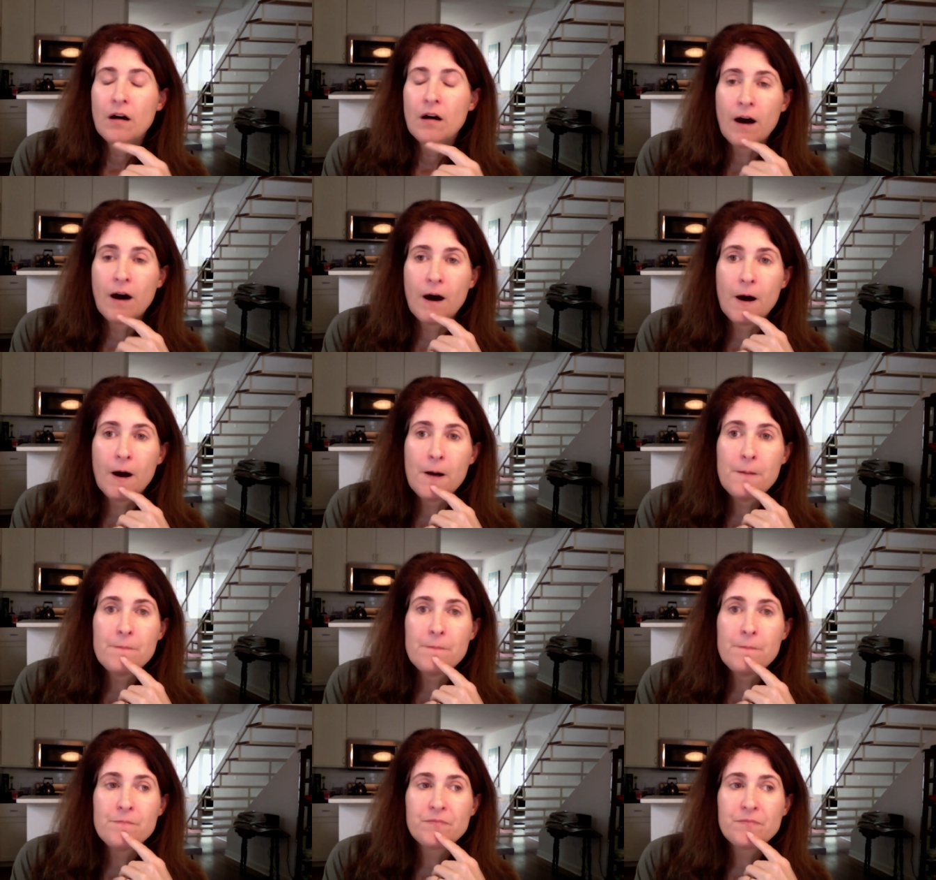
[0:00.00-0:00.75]

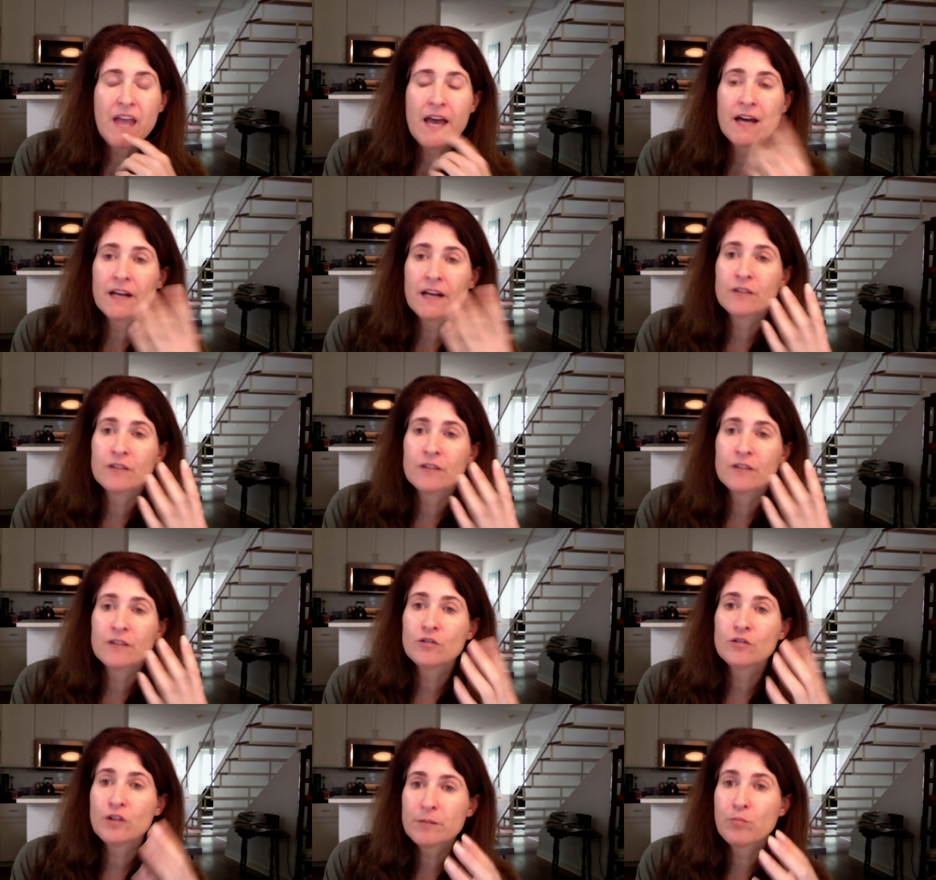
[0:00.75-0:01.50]
um, and
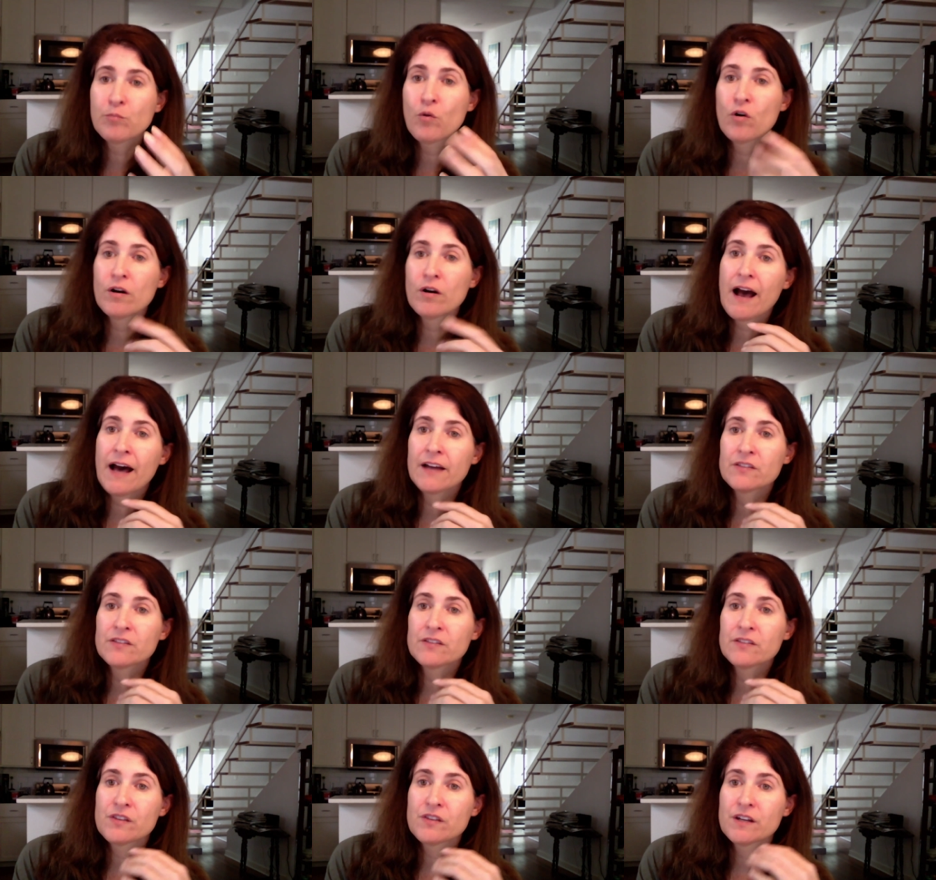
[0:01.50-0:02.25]
look more
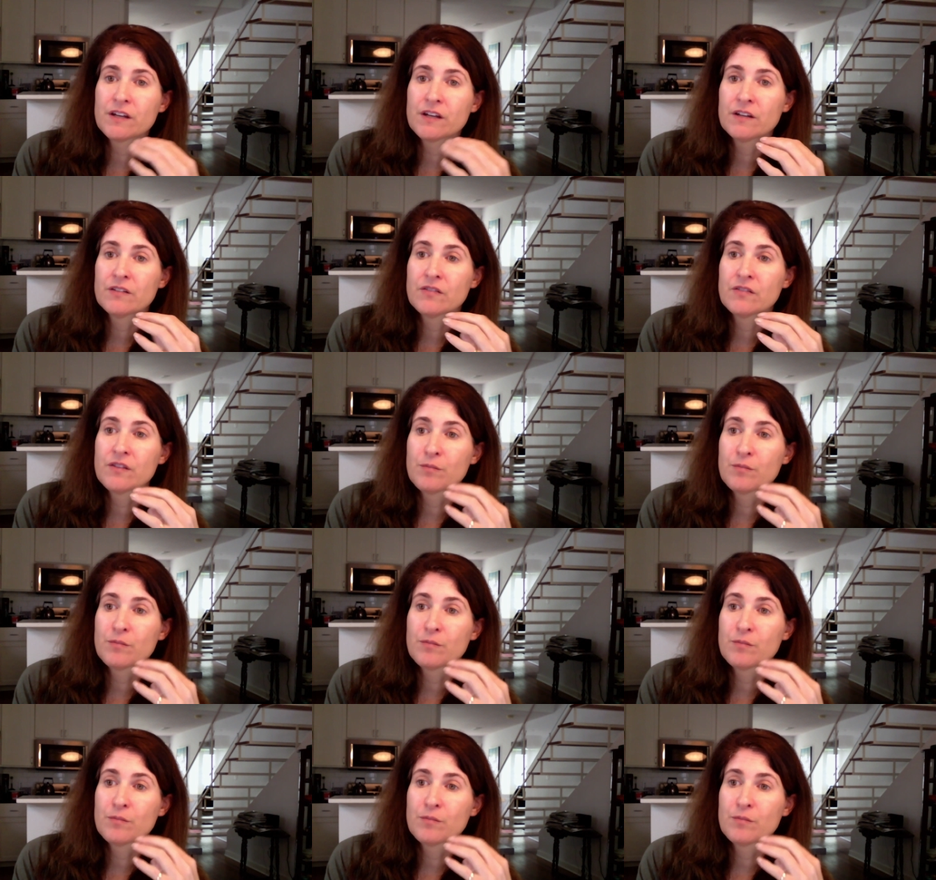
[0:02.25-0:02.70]
at the,